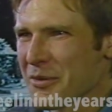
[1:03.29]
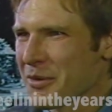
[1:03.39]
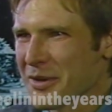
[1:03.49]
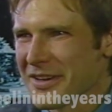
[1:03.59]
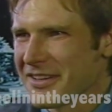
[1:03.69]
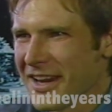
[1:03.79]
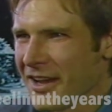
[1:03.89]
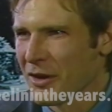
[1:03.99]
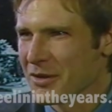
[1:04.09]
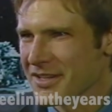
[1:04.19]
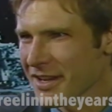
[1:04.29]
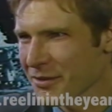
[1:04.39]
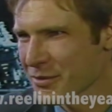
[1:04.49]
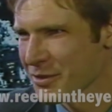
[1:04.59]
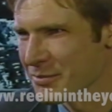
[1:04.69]
we were in
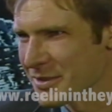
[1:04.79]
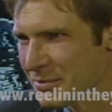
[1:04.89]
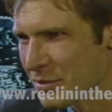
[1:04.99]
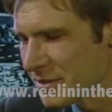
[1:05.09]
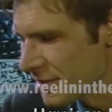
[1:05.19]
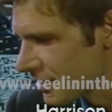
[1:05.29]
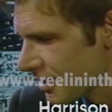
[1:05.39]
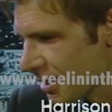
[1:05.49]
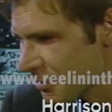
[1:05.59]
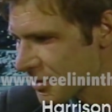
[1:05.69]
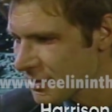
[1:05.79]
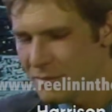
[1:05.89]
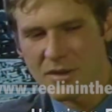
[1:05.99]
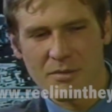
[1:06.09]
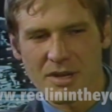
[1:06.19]
hotel rooms most of the time, the
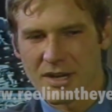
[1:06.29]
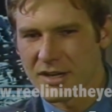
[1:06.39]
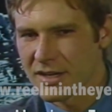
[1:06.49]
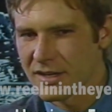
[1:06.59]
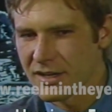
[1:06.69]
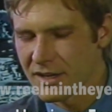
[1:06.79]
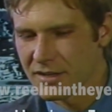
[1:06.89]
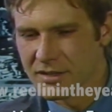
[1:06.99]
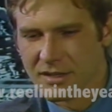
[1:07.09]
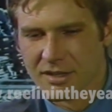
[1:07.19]
way we are here now.